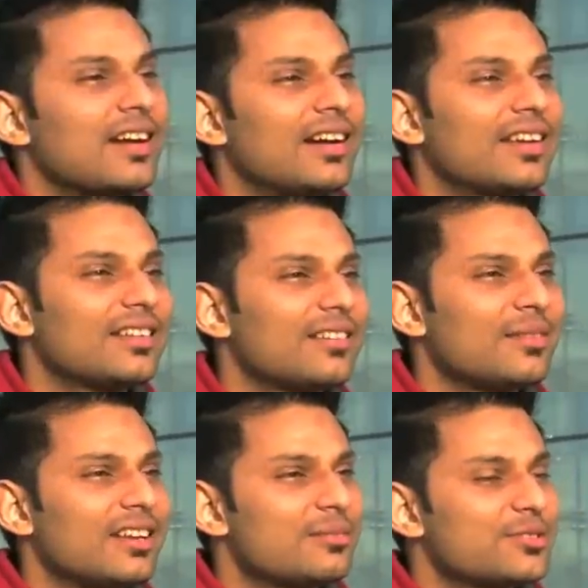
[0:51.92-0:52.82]
Hi,
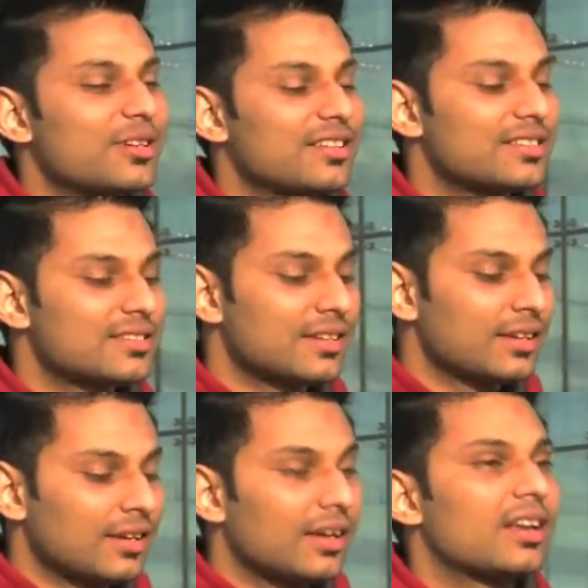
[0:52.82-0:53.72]
my name is Wakas
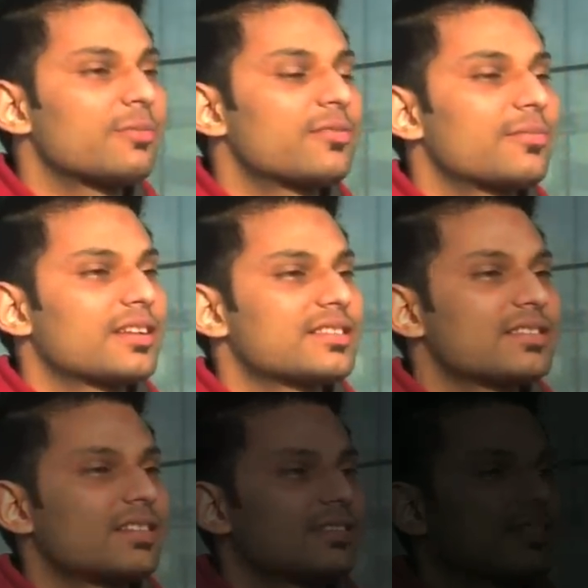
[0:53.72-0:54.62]
and I'm from Pakistan.